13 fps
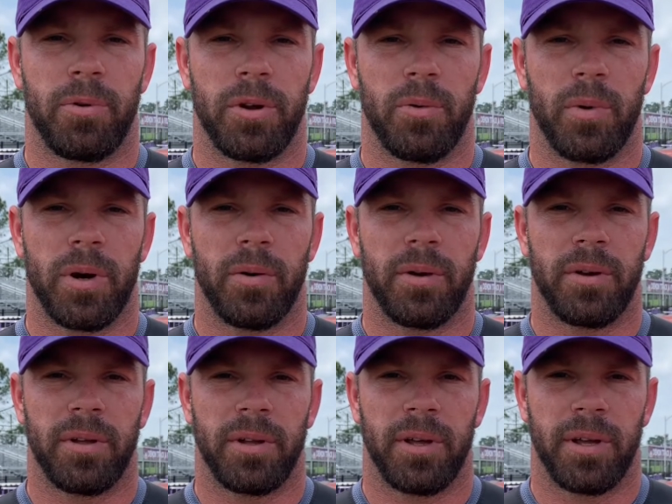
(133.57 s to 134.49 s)
pretty well
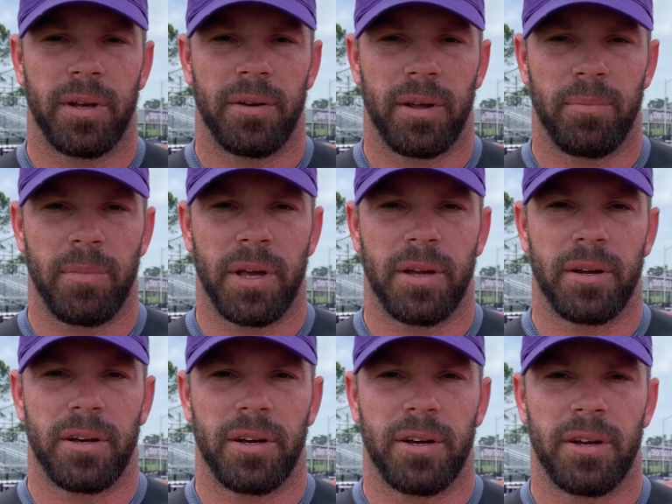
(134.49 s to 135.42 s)
and making
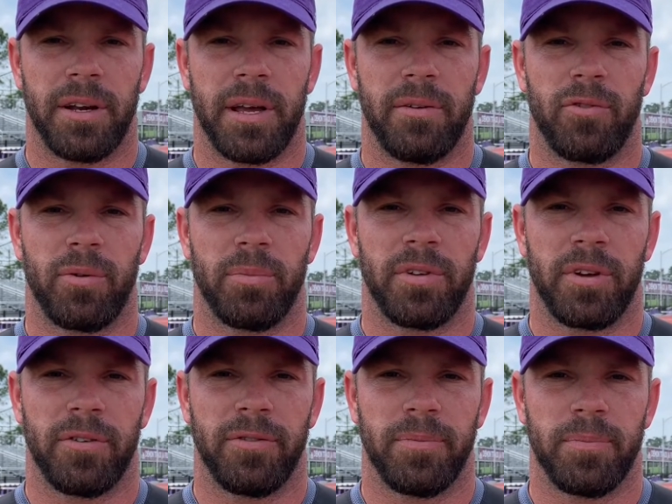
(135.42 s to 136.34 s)
a name for himself.